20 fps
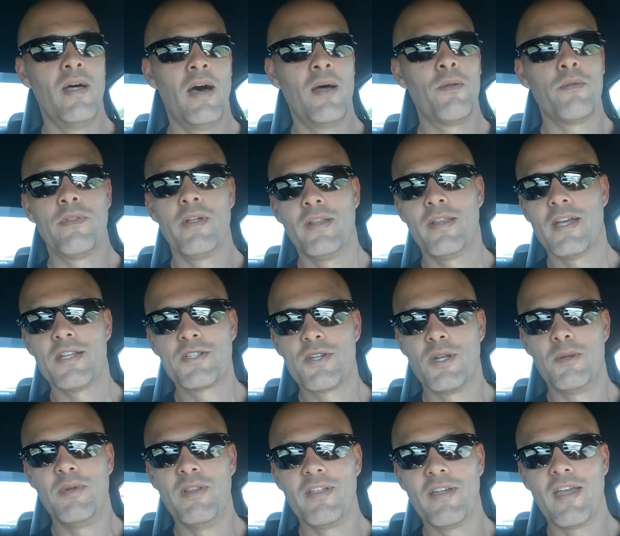I don't think that's
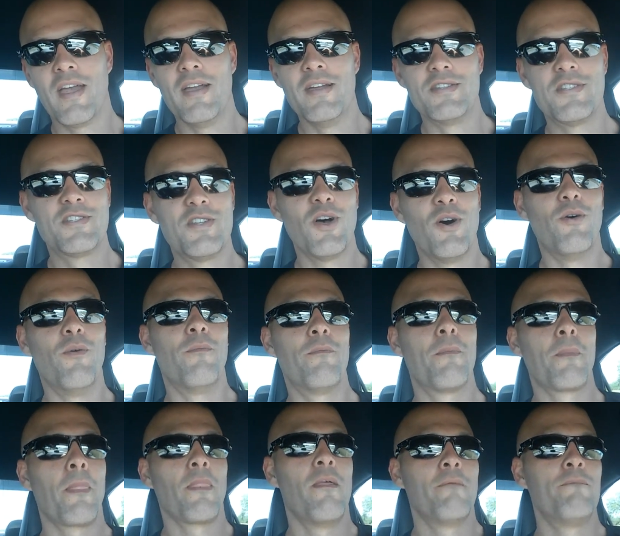going to be the case. So
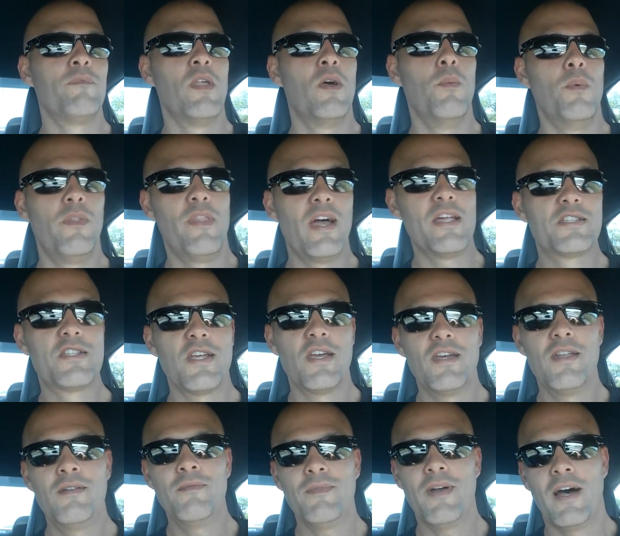with that
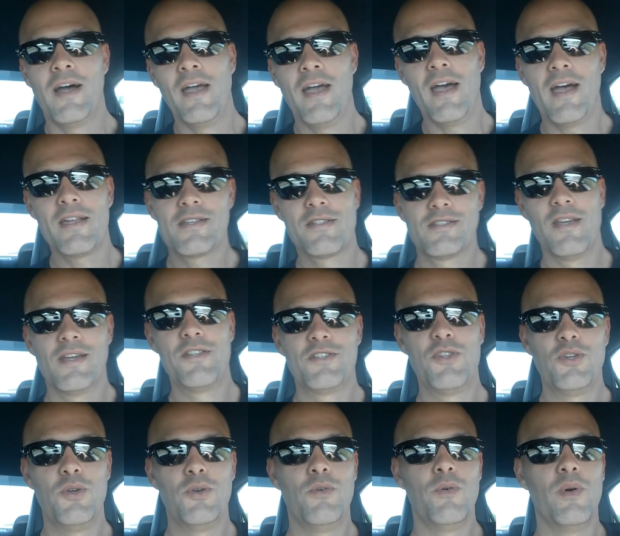said, I ask that
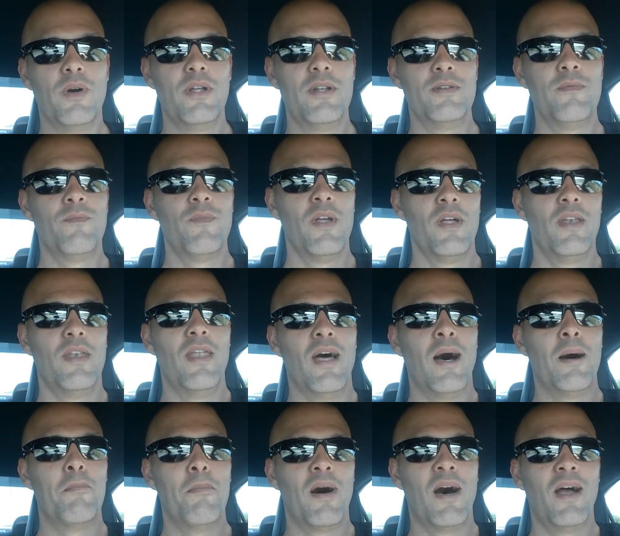you would
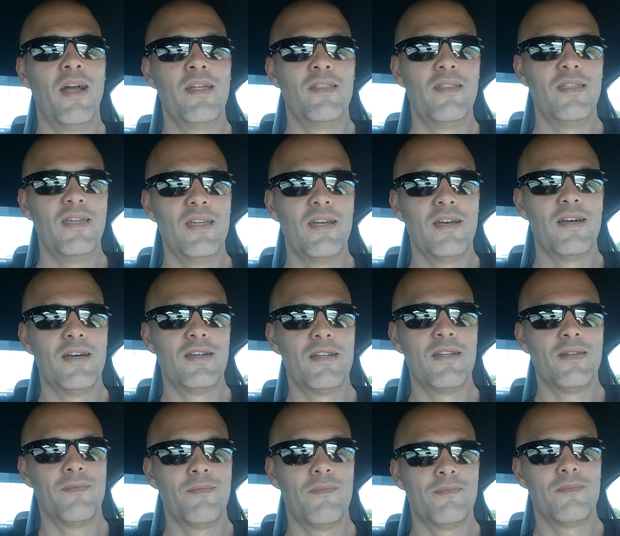not mind
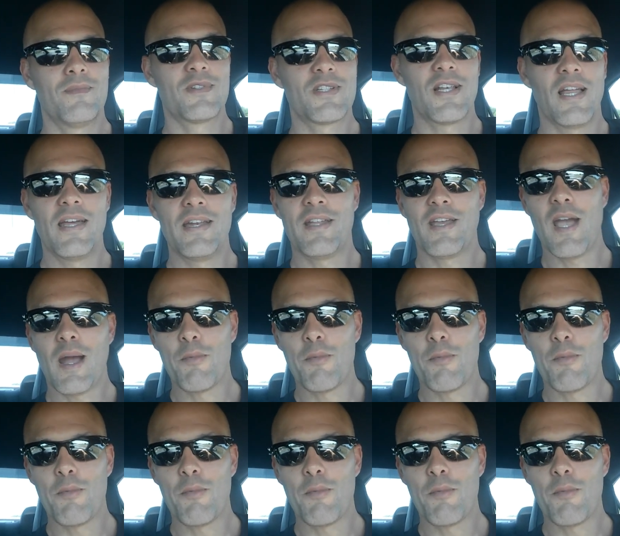the slight